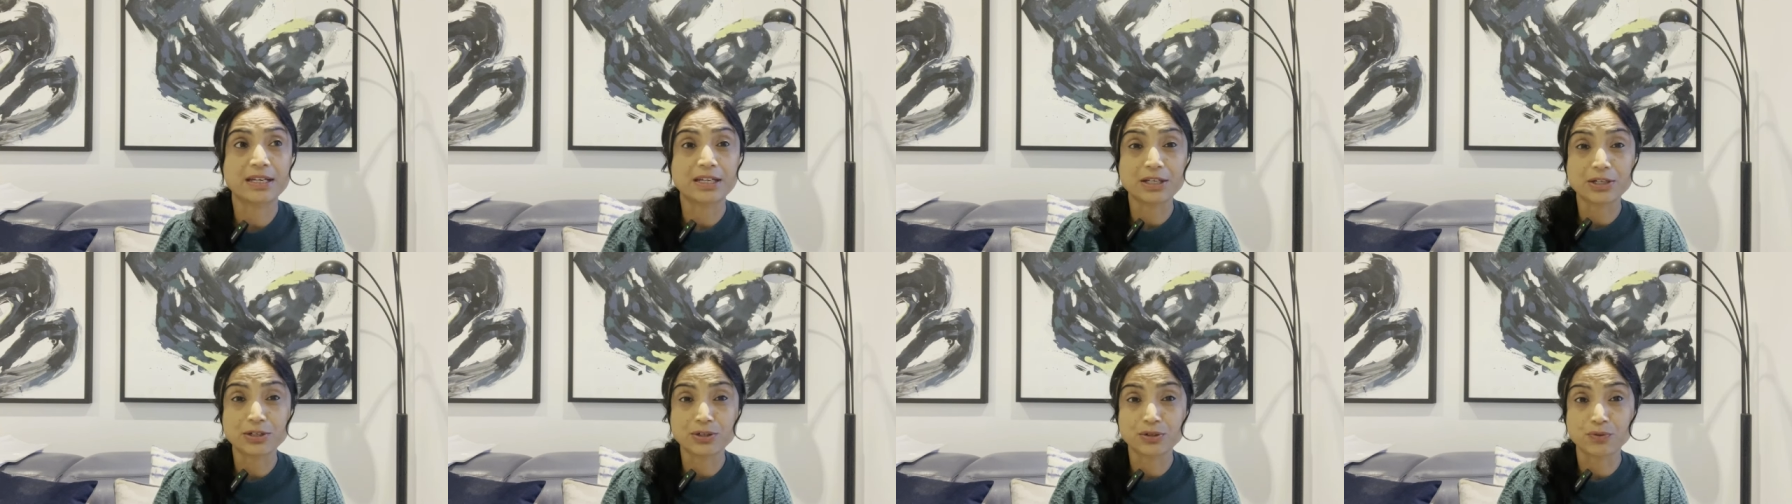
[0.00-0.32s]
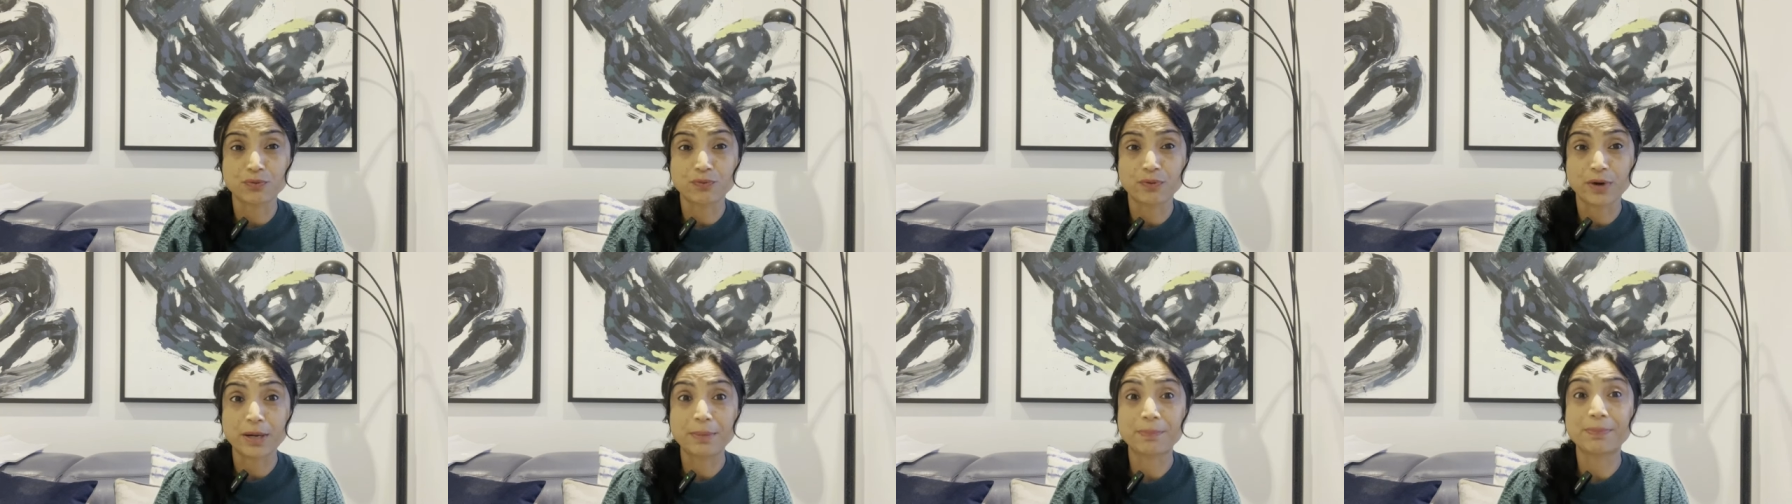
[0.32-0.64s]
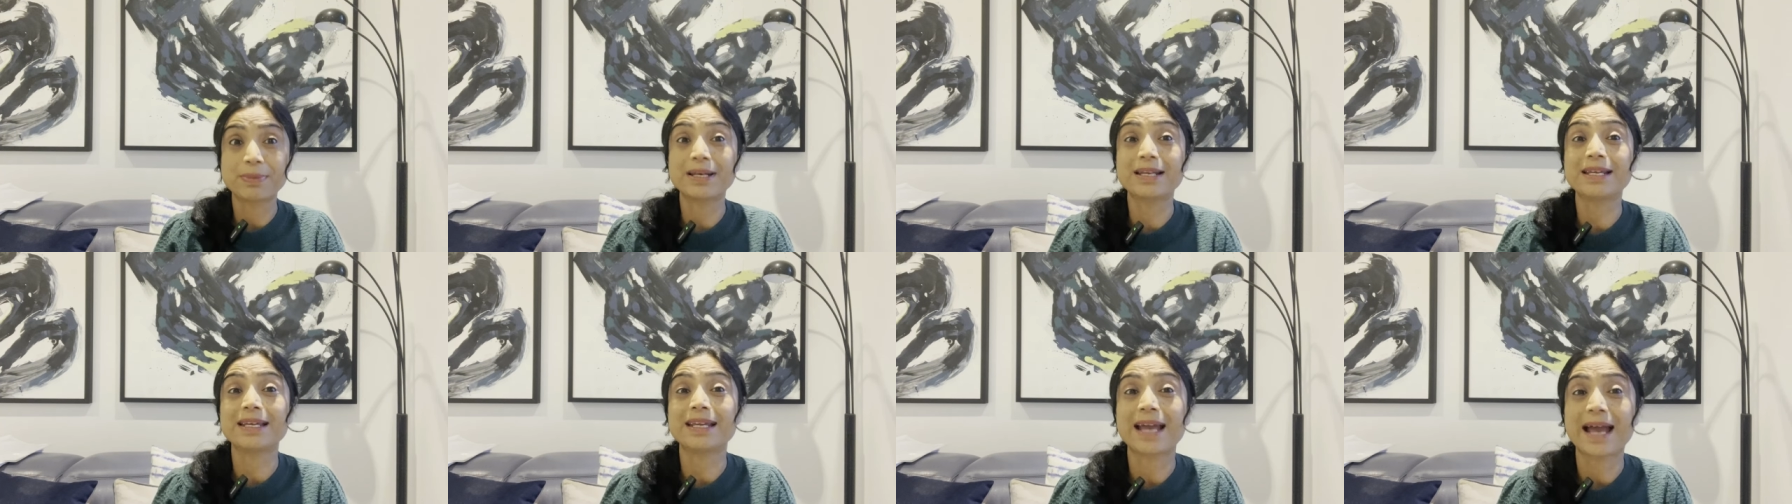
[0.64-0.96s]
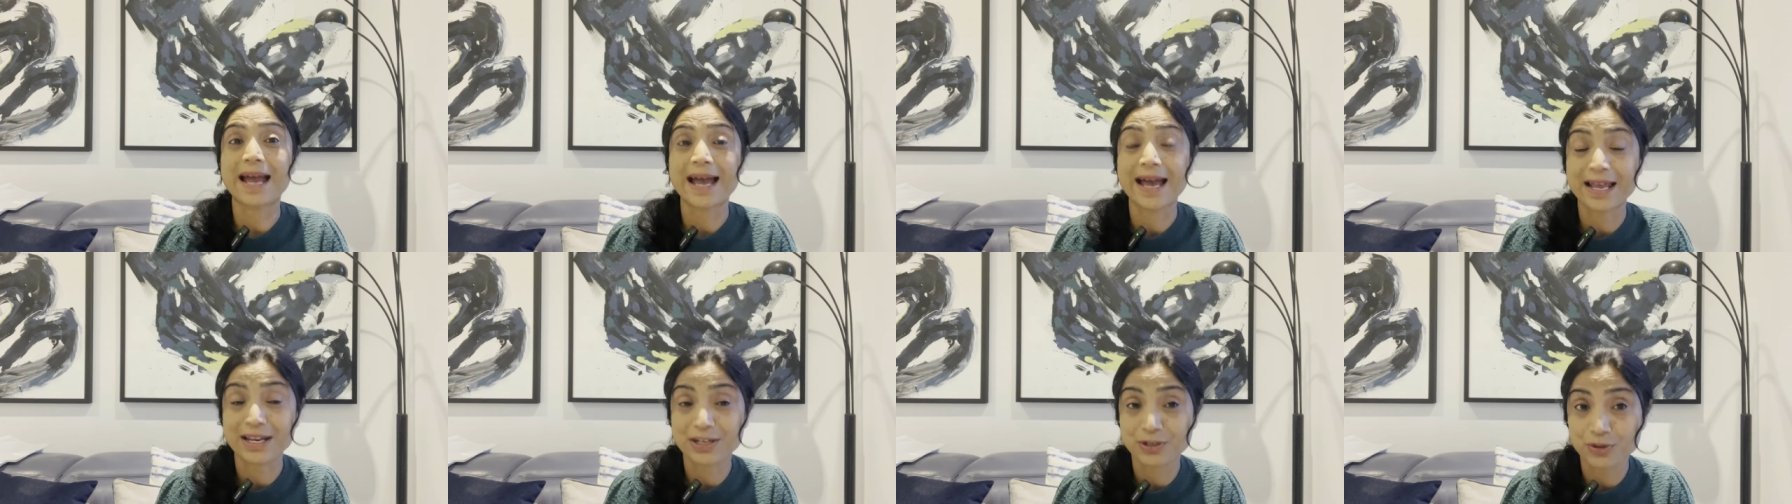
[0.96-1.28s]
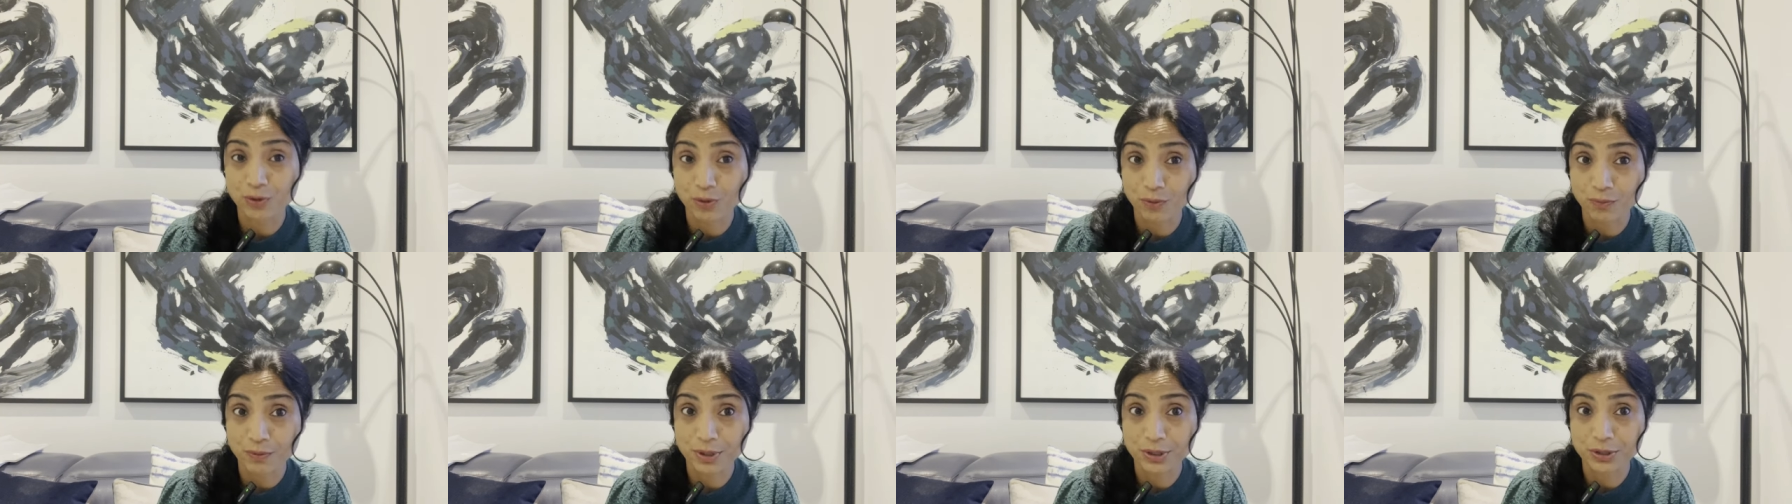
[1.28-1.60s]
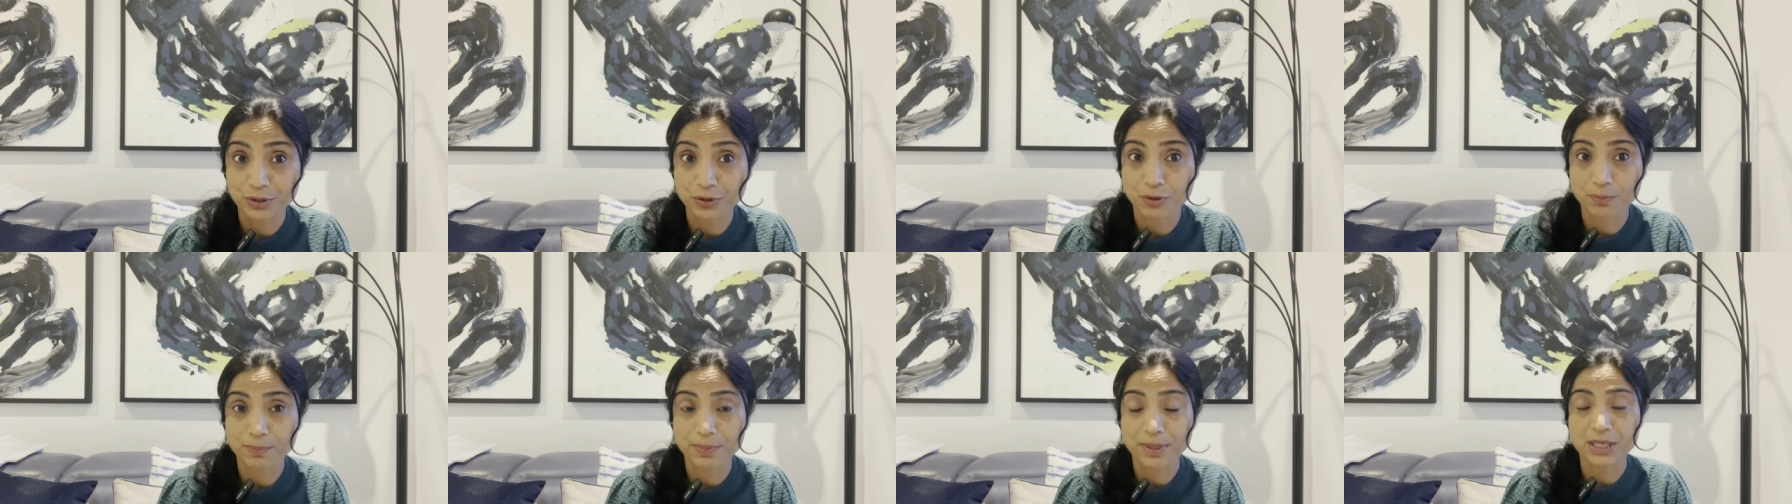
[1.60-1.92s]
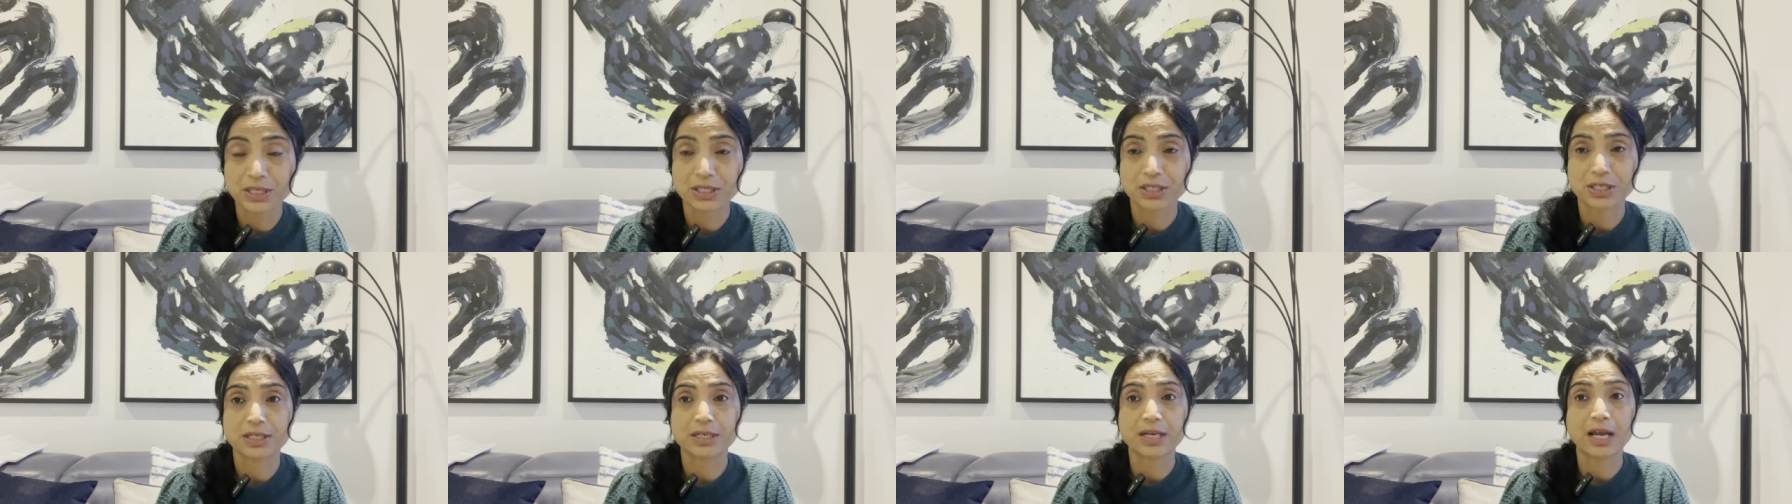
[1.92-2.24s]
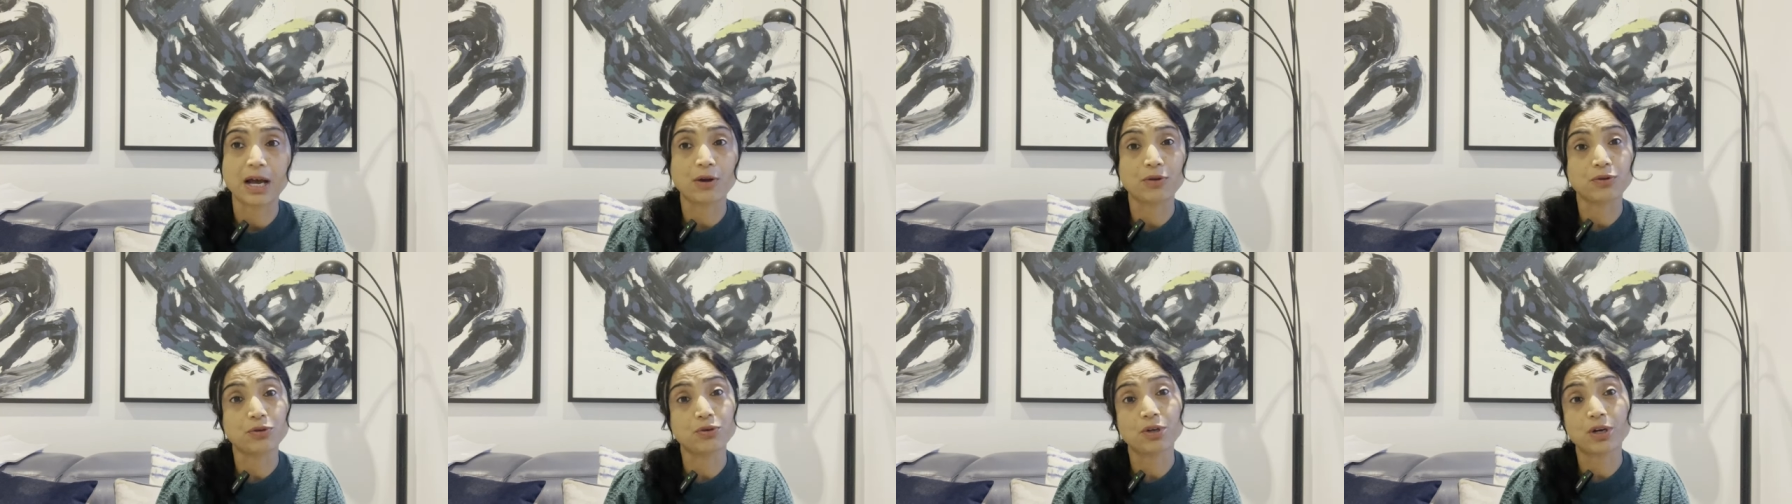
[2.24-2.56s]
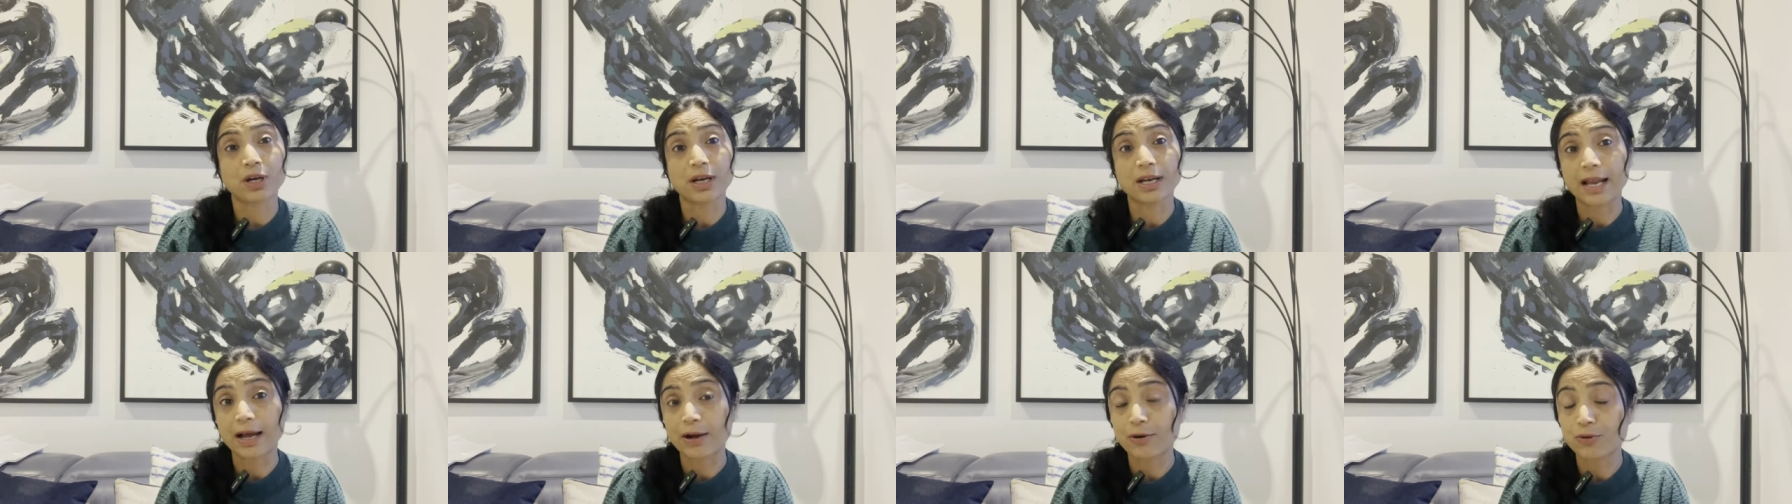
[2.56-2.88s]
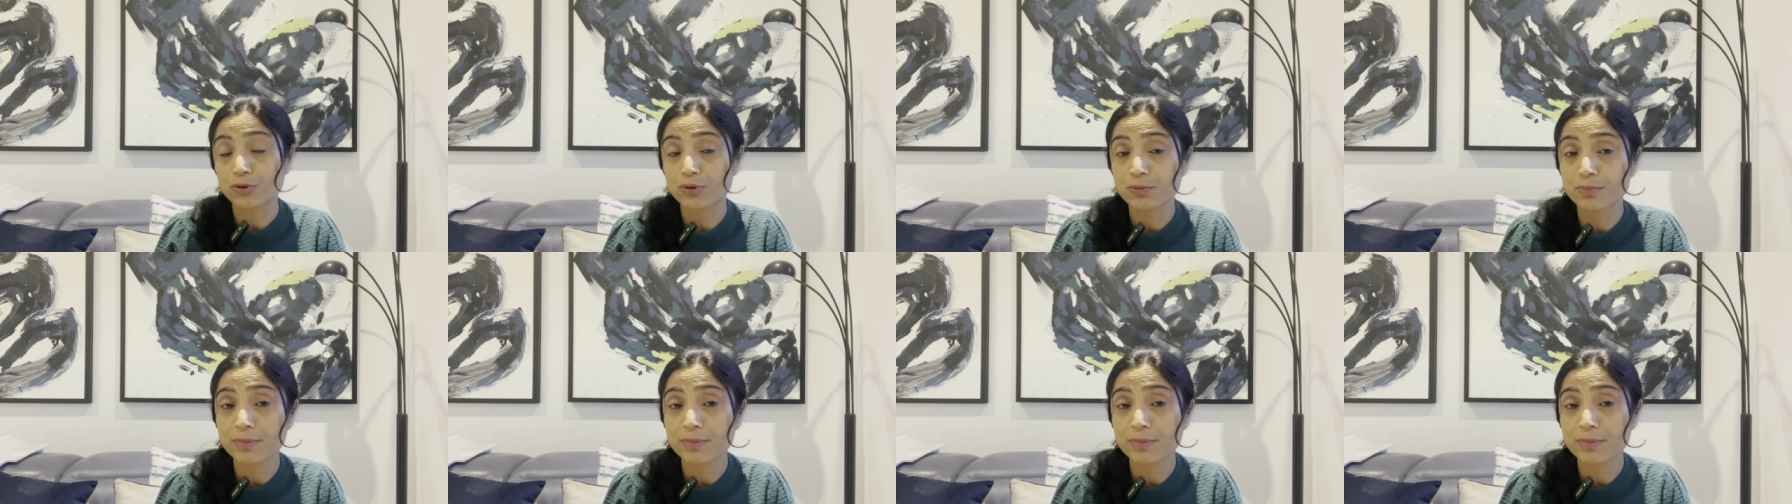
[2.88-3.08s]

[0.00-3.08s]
need to verbally hand over your patient now you're allowed